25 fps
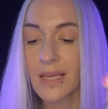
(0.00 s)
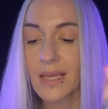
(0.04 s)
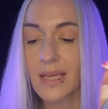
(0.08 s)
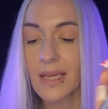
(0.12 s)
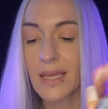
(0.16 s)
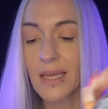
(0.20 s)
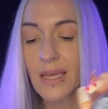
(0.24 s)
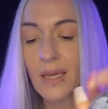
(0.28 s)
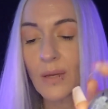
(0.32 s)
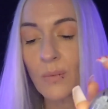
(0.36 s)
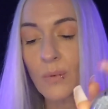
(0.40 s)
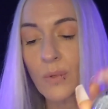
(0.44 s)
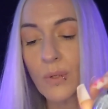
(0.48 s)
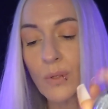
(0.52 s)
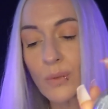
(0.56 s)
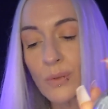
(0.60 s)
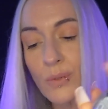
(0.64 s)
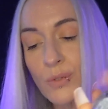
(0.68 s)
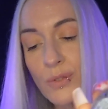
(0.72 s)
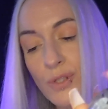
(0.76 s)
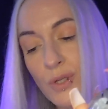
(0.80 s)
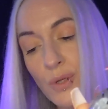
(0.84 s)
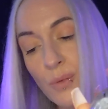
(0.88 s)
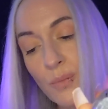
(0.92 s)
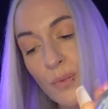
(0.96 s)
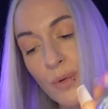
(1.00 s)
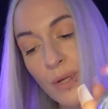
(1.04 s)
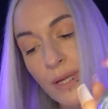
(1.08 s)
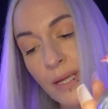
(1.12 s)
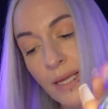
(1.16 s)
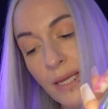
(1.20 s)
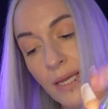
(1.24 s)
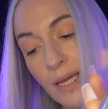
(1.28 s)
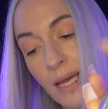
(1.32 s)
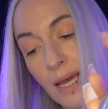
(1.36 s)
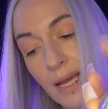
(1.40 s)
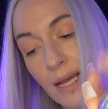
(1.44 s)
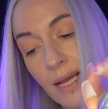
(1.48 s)
It will also
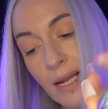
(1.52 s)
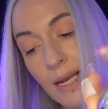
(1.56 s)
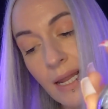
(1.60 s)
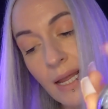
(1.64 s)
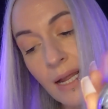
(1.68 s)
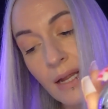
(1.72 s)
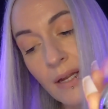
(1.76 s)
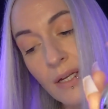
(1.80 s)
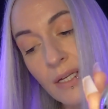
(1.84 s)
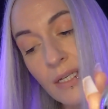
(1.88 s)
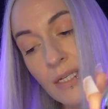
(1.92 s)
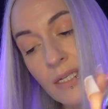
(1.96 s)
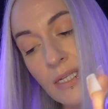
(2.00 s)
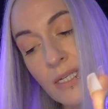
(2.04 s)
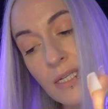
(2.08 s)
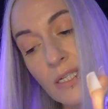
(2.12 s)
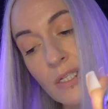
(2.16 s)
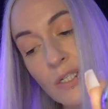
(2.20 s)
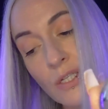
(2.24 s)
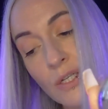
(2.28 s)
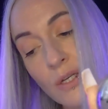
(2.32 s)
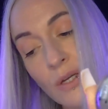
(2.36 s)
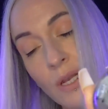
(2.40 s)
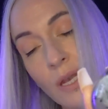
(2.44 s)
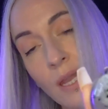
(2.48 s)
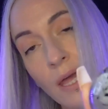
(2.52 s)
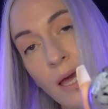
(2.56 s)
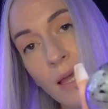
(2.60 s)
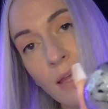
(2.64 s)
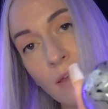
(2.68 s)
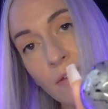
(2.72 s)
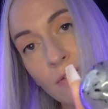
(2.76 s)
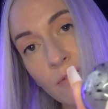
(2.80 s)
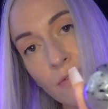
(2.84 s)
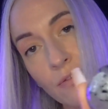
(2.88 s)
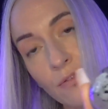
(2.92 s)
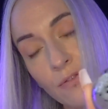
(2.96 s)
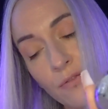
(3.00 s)
bring clarity to your
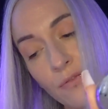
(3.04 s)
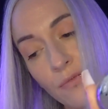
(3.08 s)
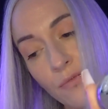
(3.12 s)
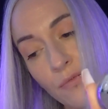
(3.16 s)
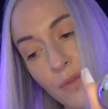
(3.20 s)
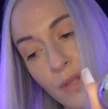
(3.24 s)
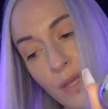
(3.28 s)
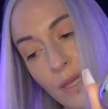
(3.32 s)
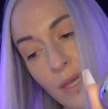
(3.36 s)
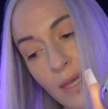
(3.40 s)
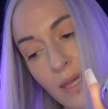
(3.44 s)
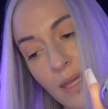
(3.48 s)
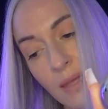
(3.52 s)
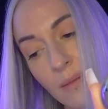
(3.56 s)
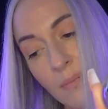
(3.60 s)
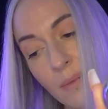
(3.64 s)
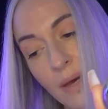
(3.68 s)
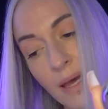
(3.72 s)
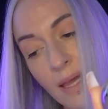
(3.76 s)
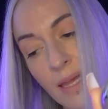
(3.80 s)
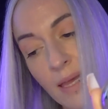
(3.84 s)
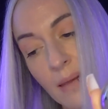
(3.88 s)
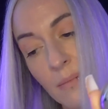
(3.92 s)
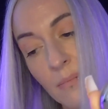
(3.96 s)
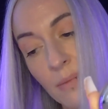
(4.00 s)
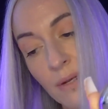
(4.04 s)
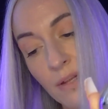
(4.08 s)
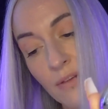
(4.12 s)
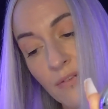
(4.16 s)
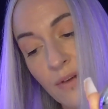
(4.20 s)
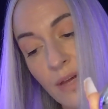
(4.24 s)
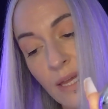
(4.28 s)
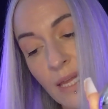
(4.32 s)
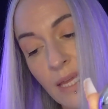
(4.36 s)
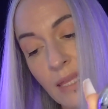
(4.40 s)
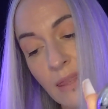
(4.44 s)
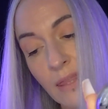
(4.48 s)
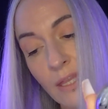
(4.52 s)
life by
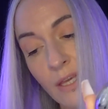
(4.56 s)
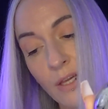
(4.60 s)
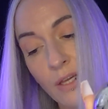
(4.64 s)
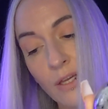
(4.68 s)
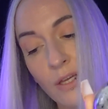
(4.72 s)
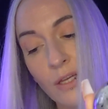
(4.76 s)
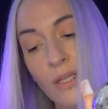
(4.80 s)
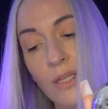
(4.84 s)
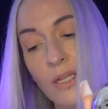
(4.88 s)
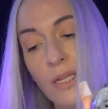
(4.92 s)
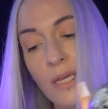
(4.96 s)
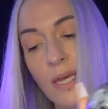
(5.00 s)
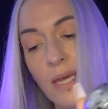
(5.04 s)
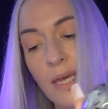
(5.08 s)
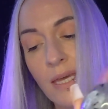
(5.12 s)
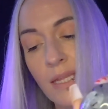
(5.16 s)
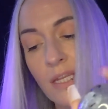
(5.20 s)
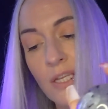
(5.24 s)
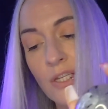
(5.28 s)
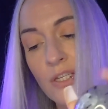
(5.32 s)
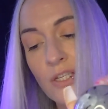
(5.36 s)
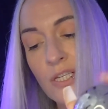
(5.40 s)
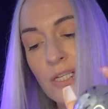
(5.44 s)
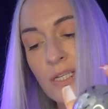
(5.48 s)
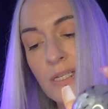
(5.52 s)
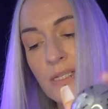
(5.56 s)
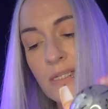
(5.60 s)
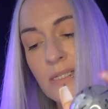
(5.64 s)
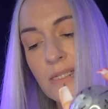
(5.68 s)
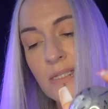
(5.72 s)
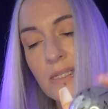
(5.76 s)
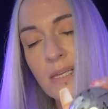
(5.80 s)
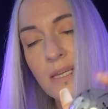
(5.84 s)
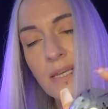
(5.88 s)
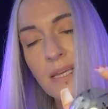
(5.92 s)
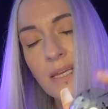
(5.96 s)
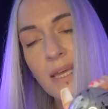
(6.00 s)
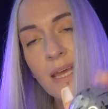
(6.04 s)
amplifying the good energies
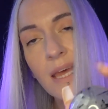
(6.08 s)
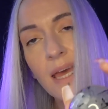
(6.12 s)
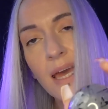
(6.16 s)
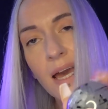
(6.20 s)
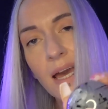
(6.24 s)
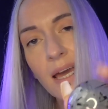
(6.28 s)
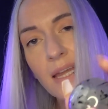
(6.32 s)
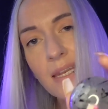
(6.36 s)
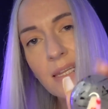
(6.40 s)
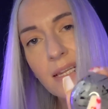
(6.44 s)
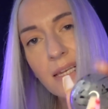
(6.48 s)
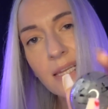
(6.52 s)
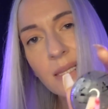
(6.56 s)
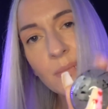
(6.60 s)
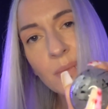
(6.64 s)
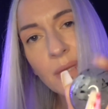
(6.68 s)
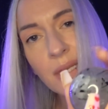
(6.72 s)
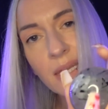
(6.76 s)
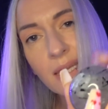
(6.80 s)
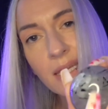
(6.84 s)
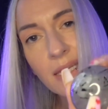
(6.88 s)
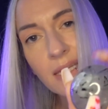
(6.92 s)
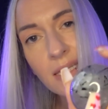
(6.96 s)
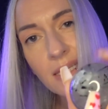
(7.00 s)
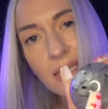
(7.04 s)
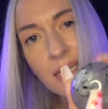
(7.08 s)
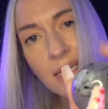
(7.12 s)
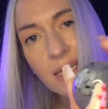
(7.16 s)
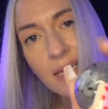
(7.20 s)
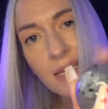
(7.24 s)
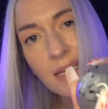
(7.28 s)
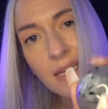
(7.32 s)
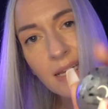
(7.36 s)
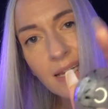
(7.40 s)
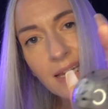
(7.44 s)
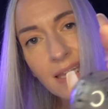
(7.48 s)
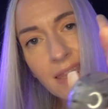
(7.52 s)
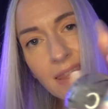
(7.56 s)
and eliminating
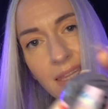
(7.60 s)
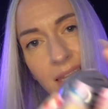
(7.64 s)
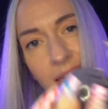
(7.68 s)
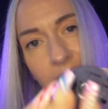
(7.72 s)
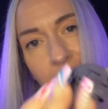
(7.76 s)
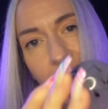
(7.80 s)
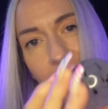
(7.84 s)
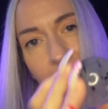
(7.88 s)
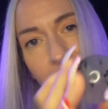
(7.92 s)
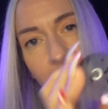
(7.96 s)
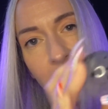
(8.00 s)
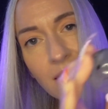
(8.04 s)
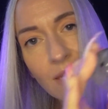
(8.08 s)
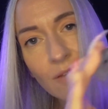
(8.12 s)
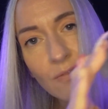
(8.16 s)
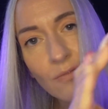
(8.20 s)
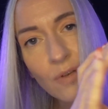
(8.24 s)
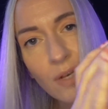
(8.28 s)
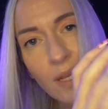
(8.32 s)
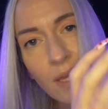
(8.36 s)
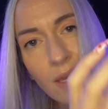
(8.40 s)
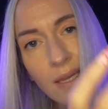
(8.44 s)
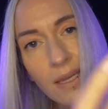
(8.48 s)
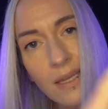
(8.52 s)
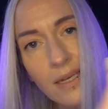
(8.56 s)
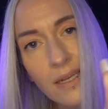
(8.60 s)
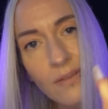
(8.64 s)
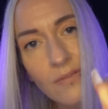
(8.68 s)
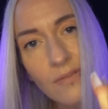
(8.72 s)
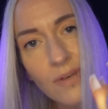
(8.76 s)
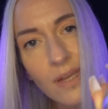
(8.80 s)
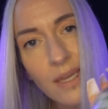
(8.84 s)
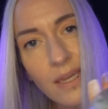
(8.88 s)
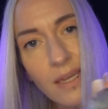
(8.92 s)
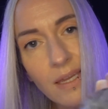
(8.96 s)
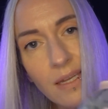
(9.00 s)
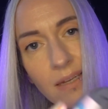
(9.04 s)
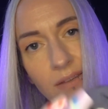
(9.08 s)
the negative
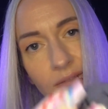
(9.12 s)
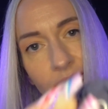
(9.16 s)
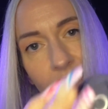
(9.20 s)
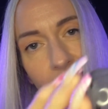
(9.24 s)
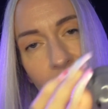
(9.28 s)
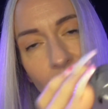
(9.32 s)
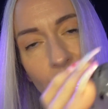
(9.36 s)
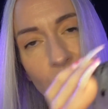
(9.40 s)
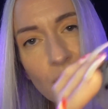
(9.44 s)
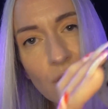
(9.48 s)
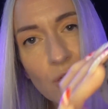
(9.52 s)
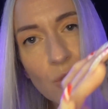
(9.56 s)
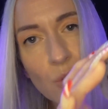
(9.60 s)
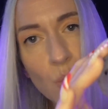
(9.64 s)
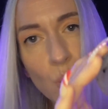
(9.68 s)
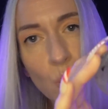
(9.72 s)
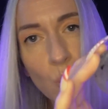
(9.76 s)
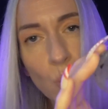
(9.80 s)
energies.